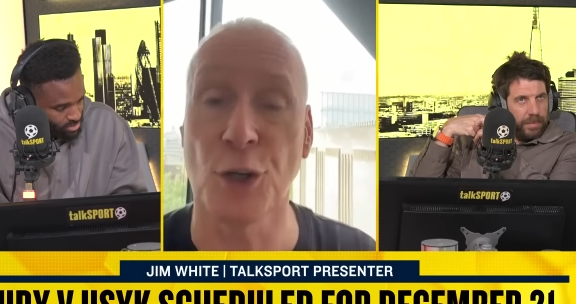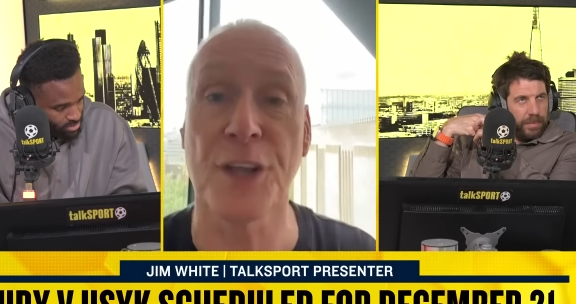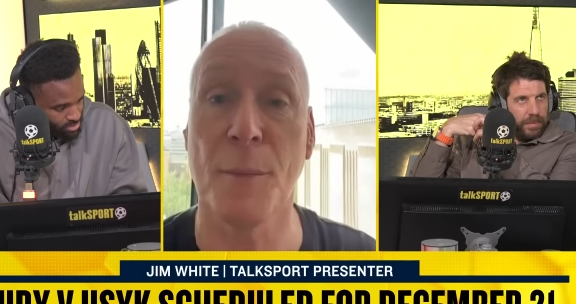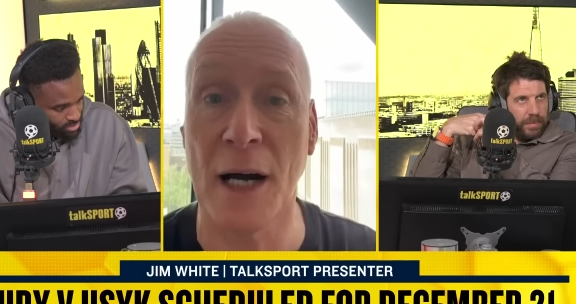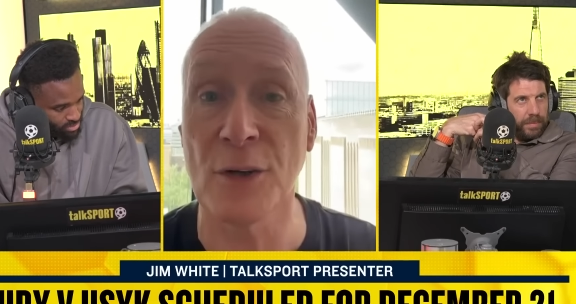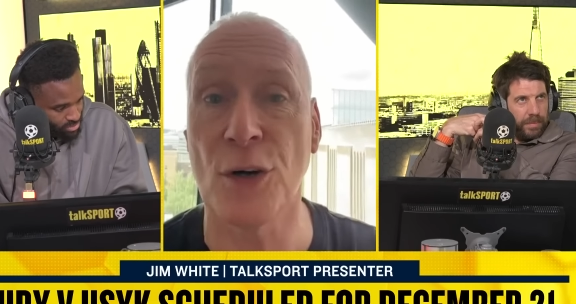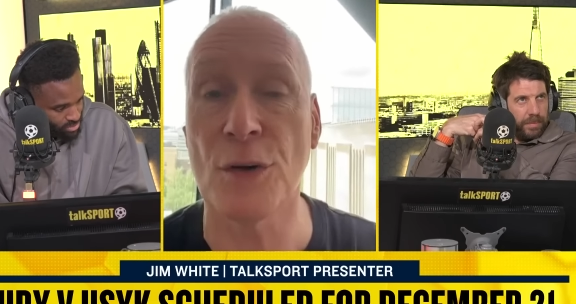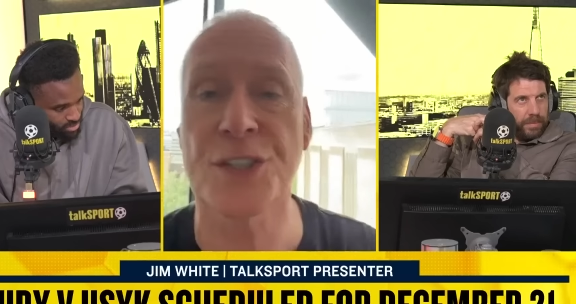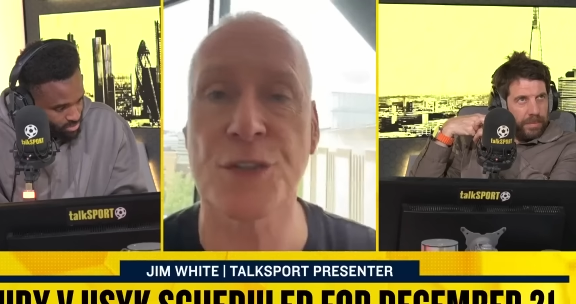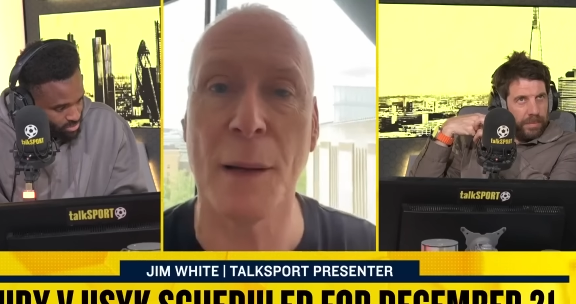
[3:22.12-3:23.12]
Speaker 1: told them I'll
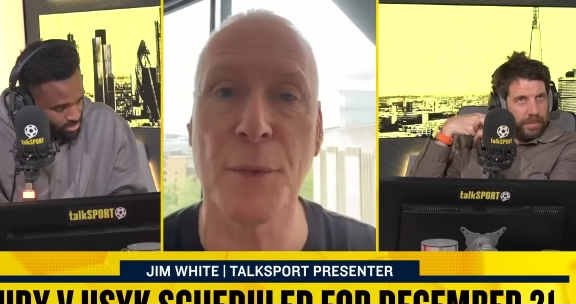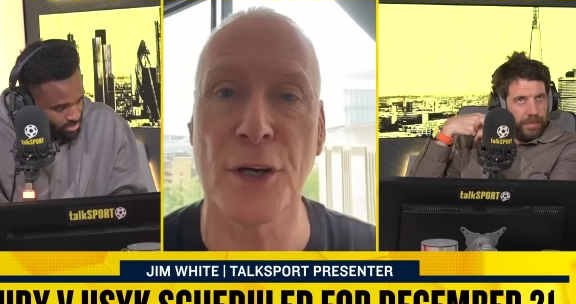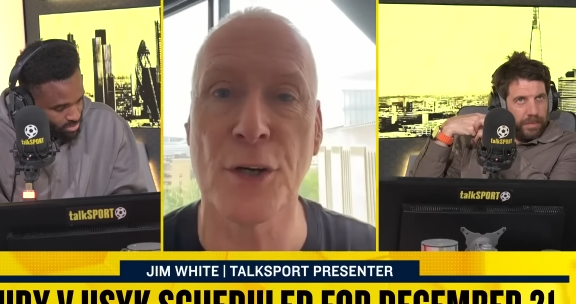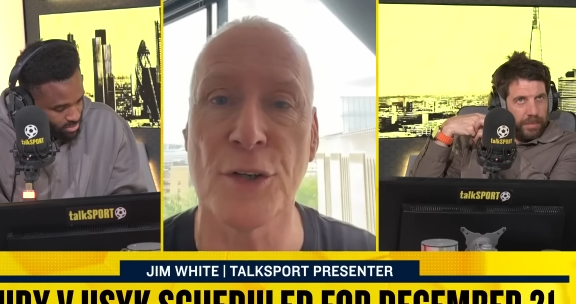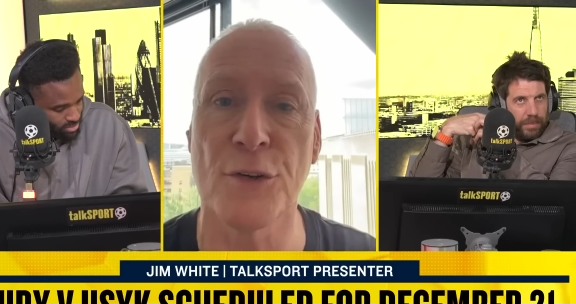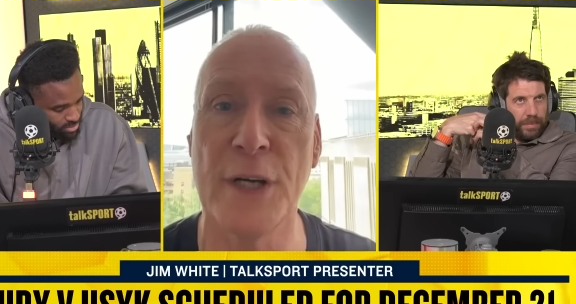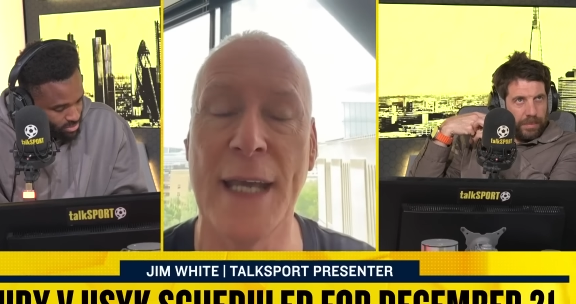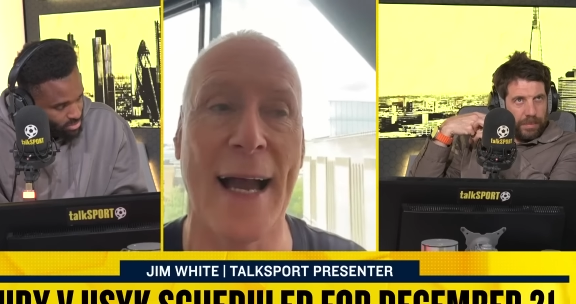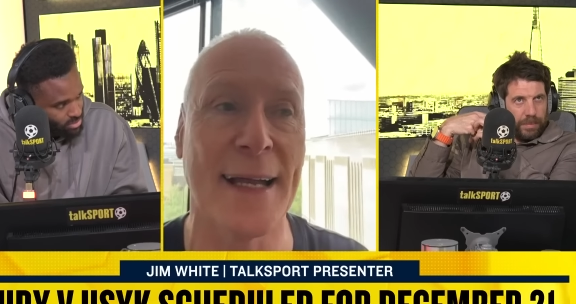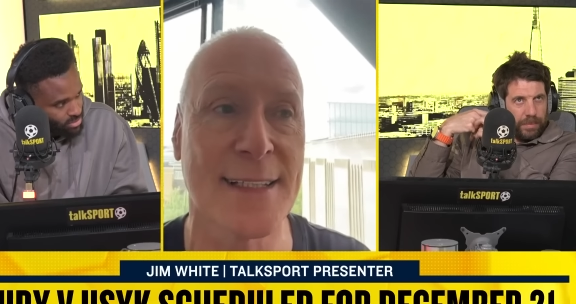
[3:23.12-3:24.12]
go, so I'm going to go to
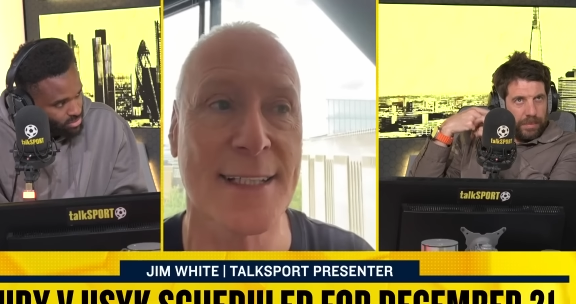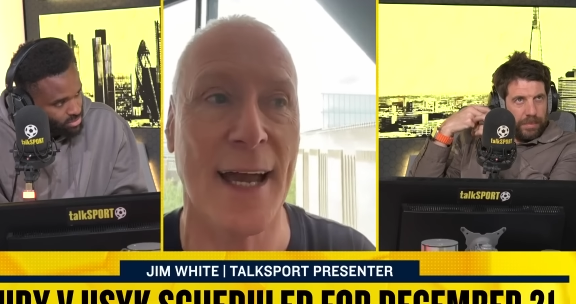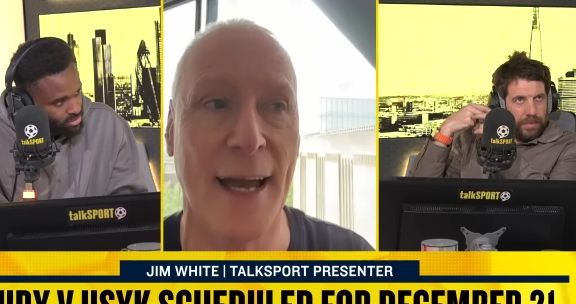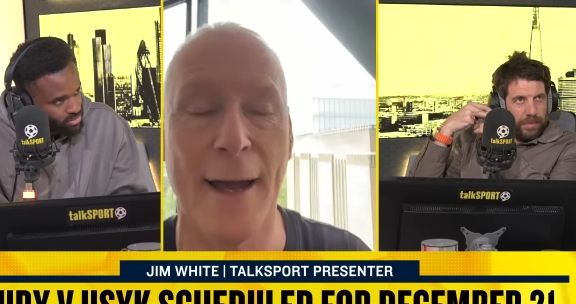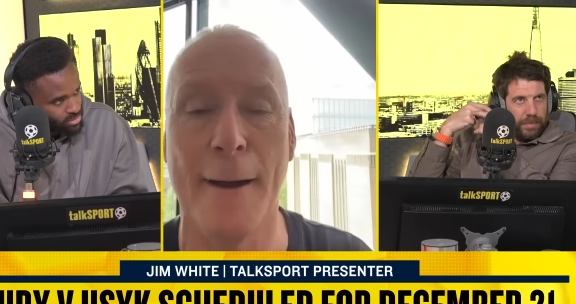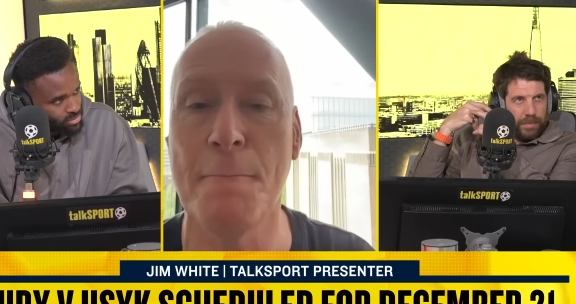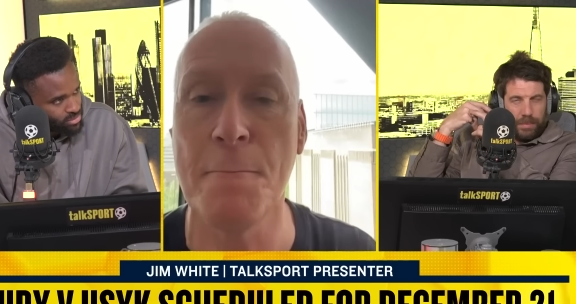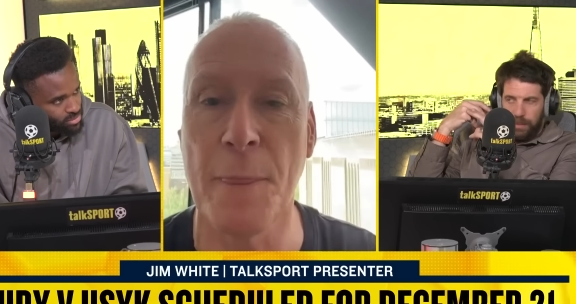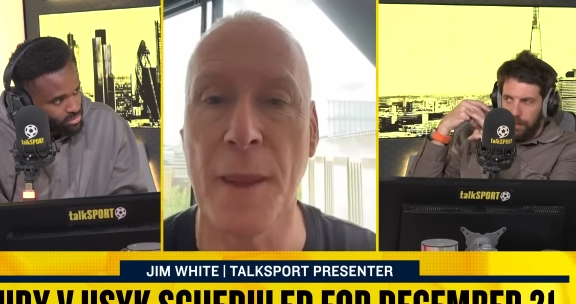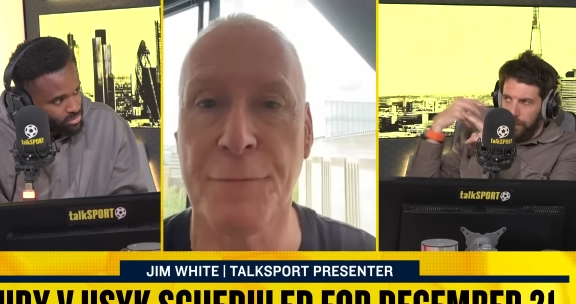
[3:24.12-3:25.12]
Riyadh
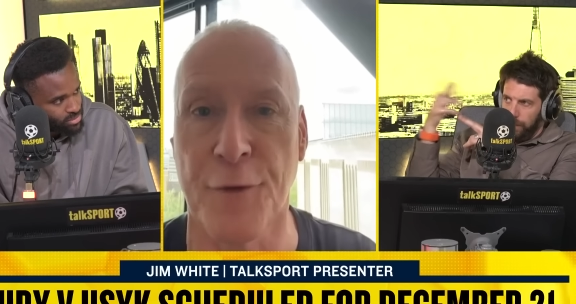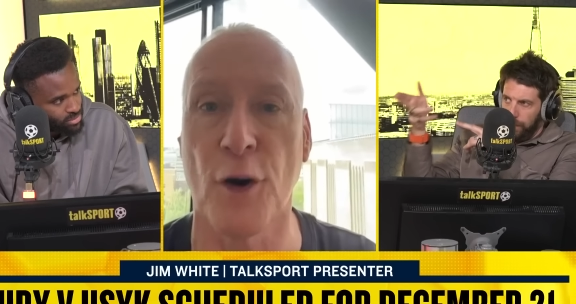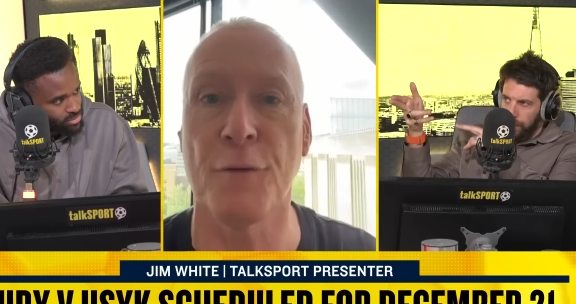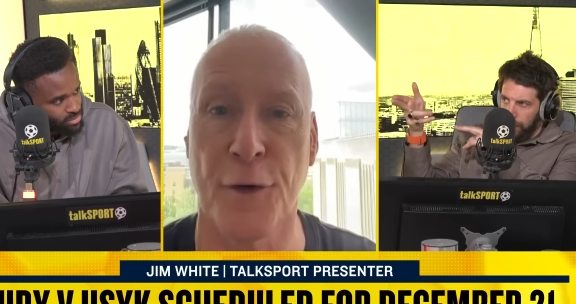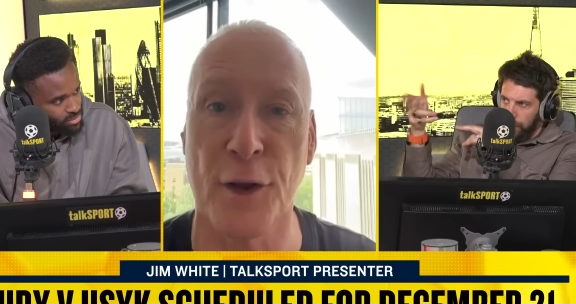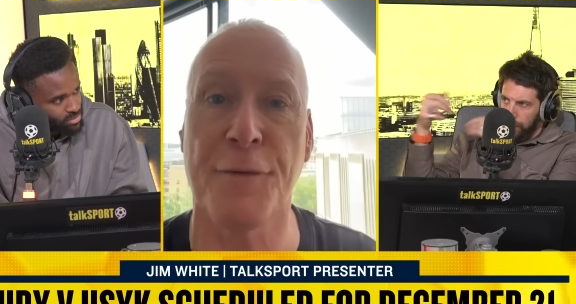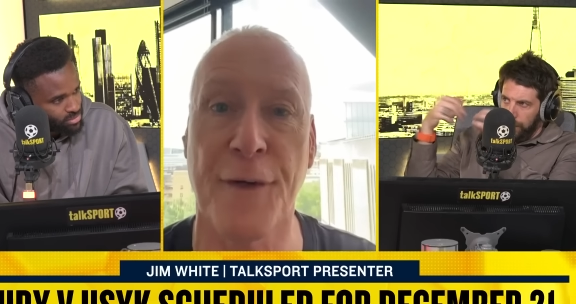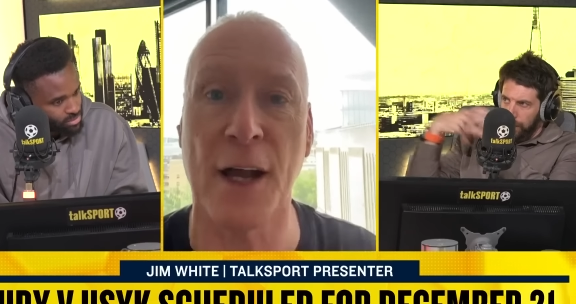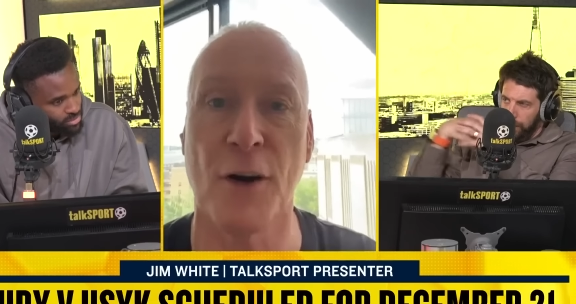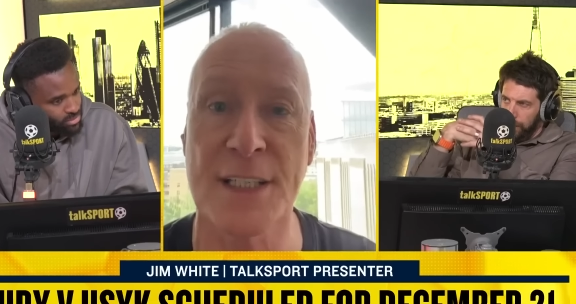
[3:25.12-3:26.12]
um, for, for the
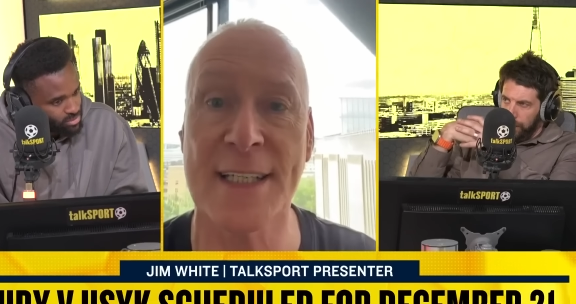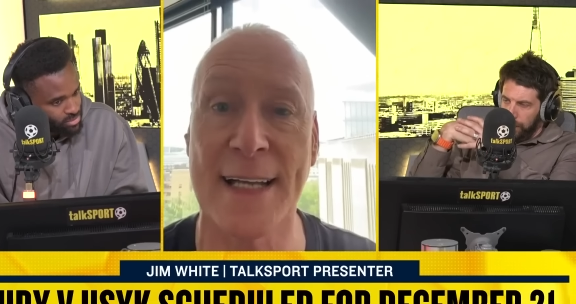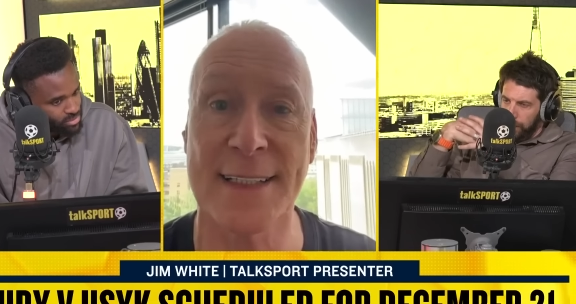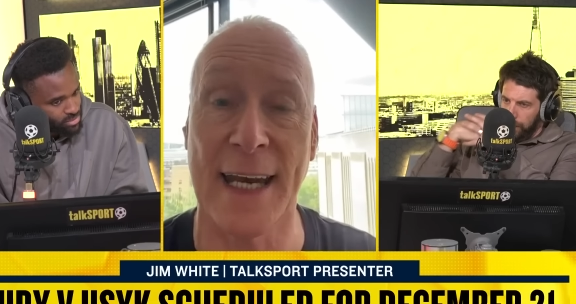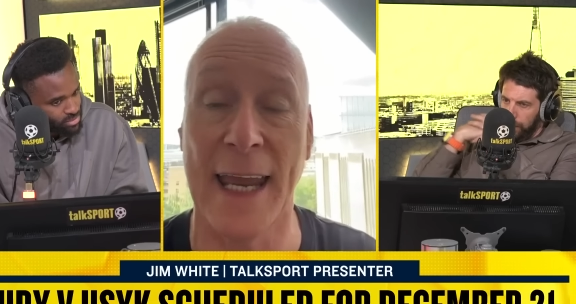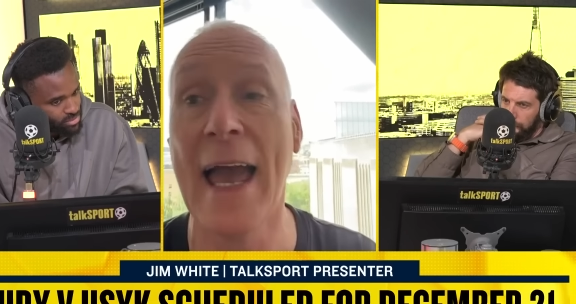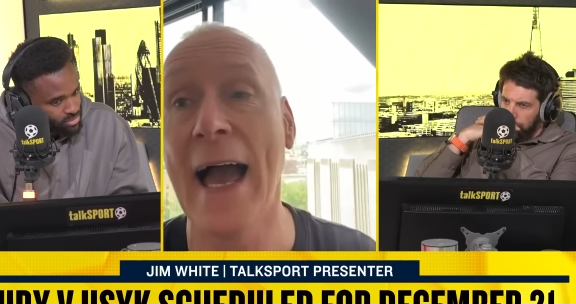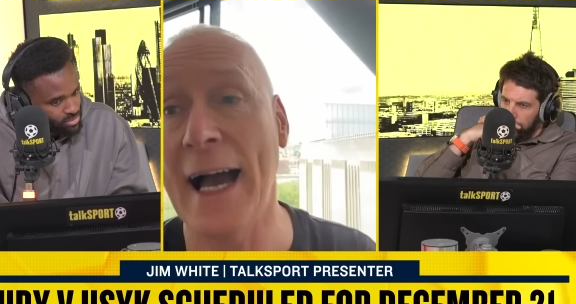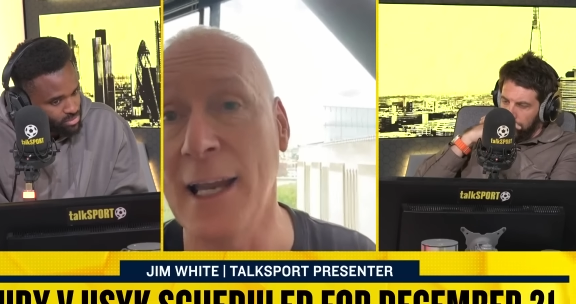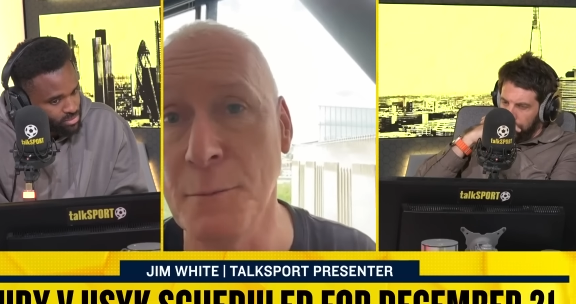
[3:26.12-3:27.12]
fight on Saturday
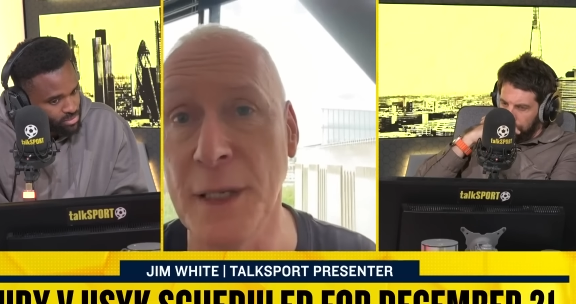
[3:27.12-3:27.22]
and